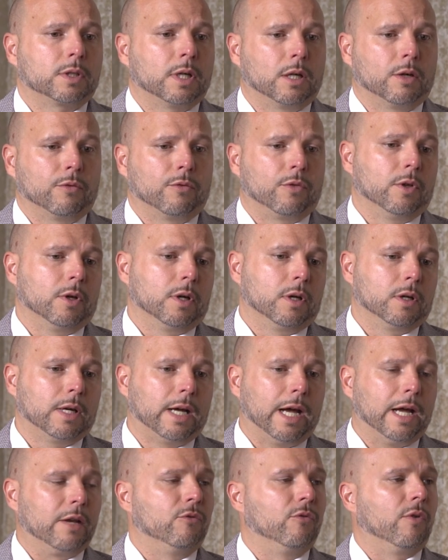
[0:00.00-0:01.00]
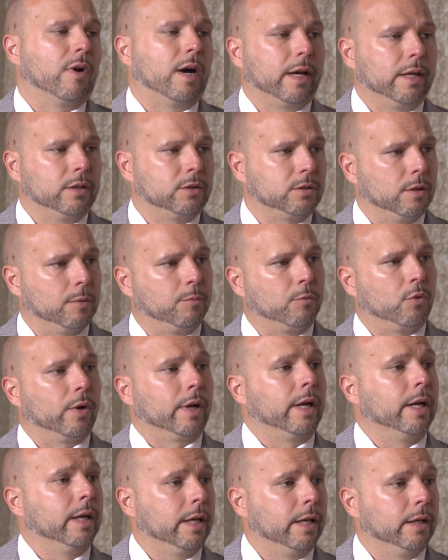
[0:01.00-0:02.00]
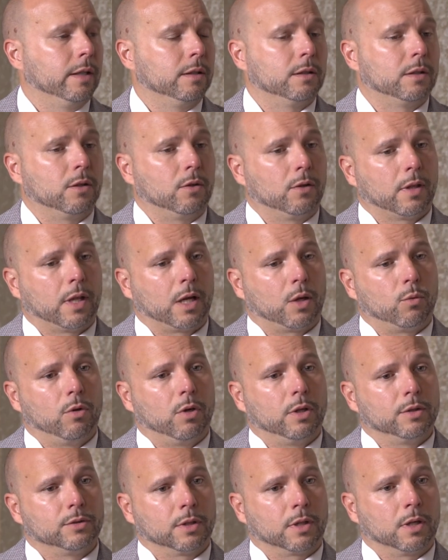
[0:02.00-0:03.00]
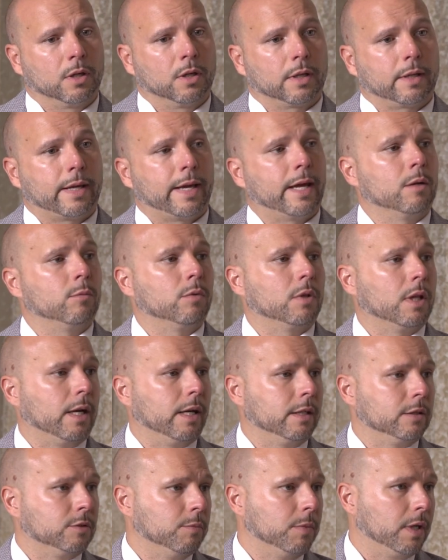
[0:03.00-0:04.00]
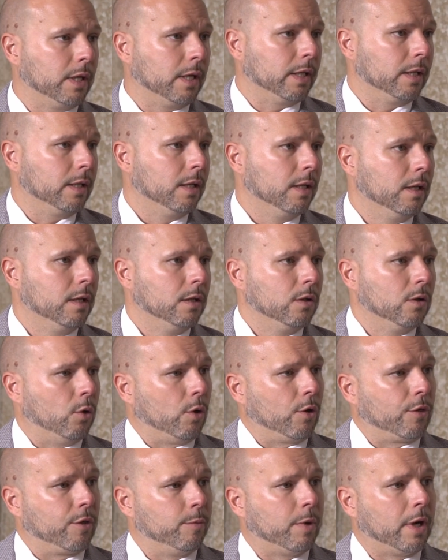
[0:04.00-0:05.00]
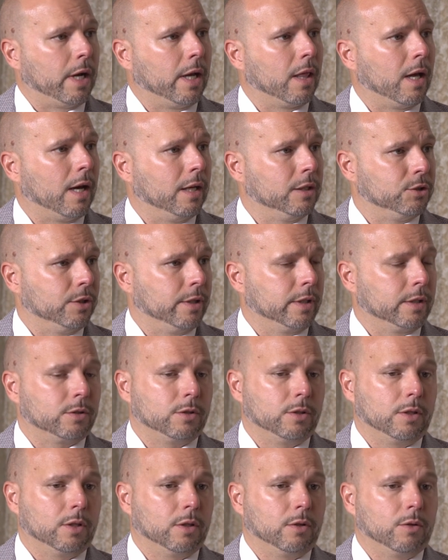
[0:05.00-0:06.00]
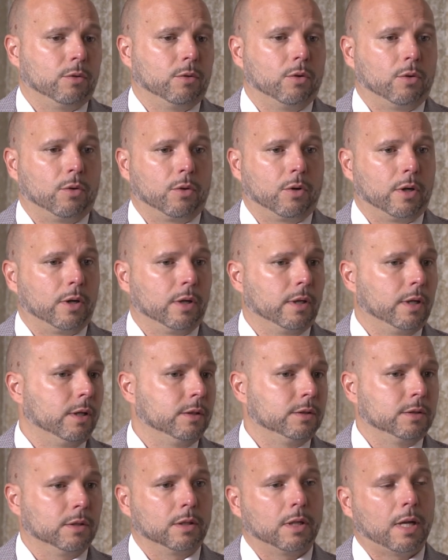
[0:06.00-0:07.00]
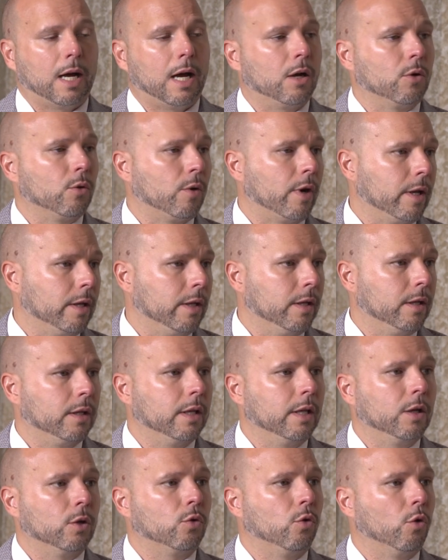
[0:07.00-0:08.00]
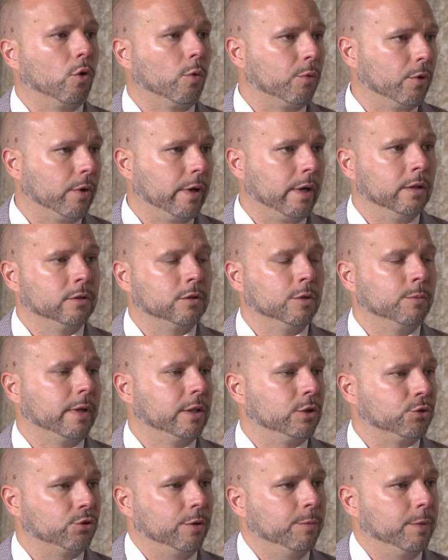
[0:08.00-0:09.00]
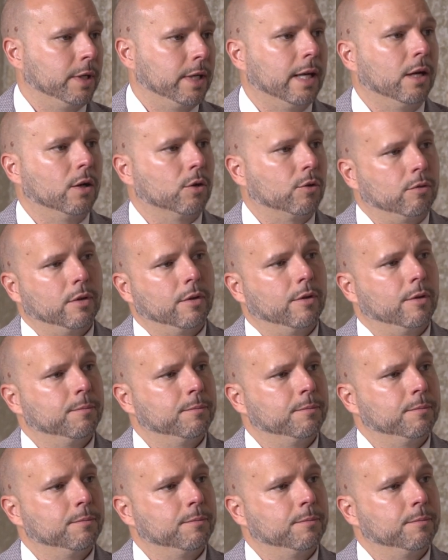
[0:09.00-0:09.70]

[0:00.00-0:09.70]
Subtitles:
kind of the advice to bring it in? They're like, well, is it going to cannibalize my orthobiologics, or is it, how do I incorporate it into my treatment algorithm?